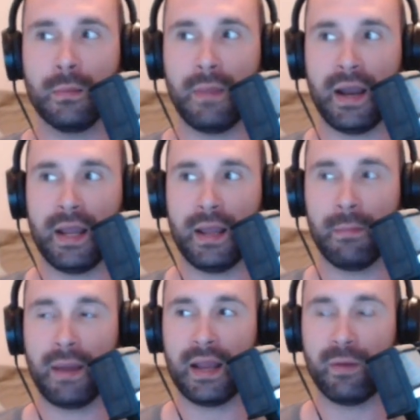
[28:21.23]

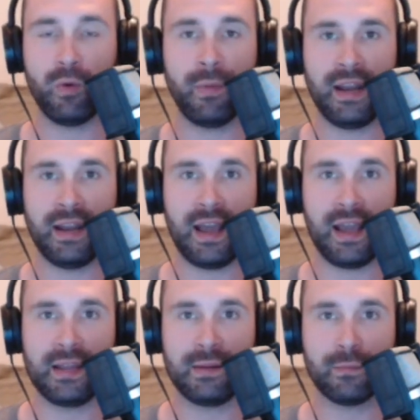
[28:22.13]
my roommate and
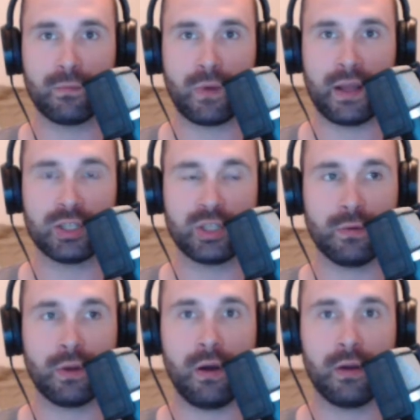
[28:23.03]
I ran a
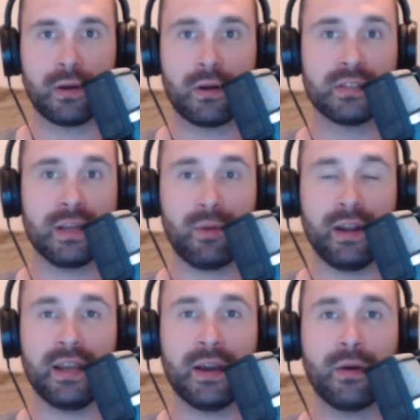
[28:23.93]
show called RTM
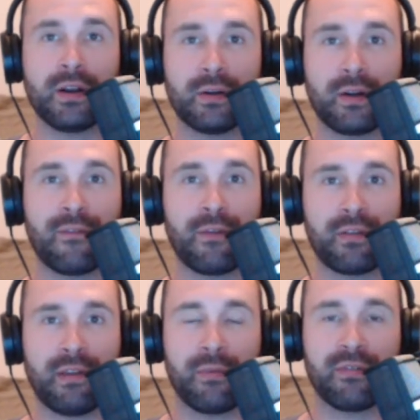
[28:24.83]
Radio, and during our
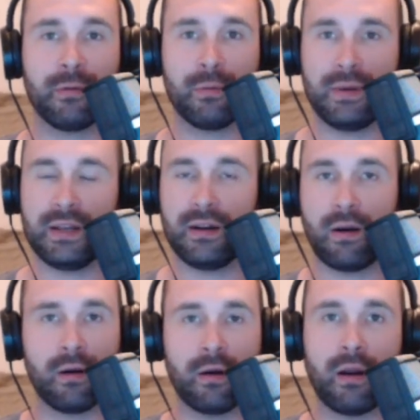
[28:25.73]
first episode, we did
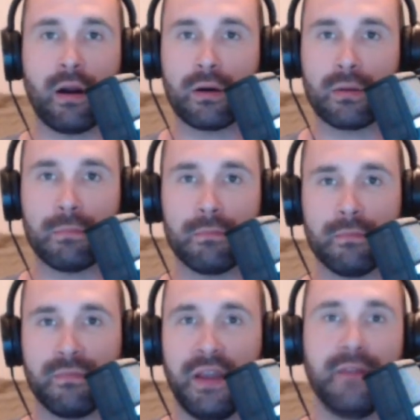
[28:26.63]
our
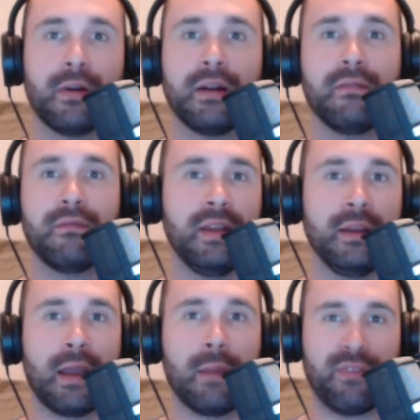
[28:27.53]
favorite
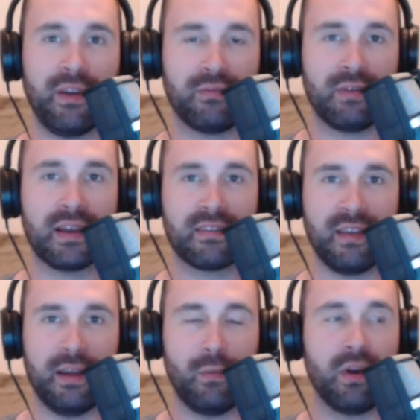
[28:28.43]
video game
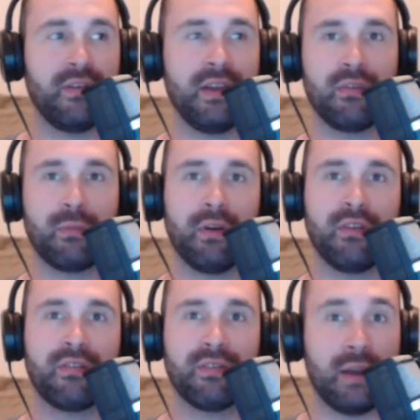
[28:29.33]
soundtracks, and one of his
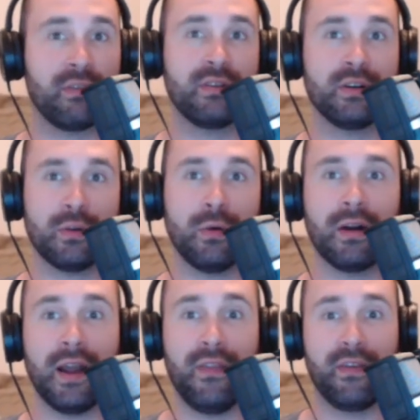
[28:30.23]
was Thousand Year
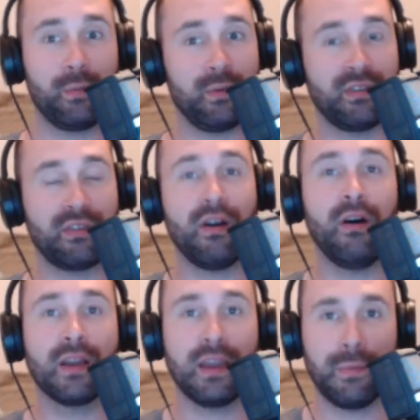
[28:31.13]
Door, and this was the
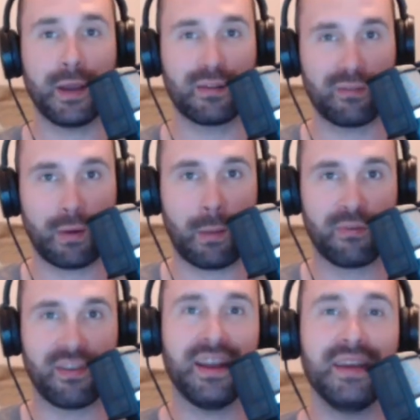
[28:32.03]
song he picked to
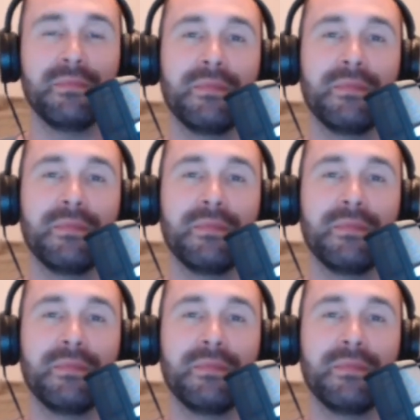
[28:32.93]
represent it.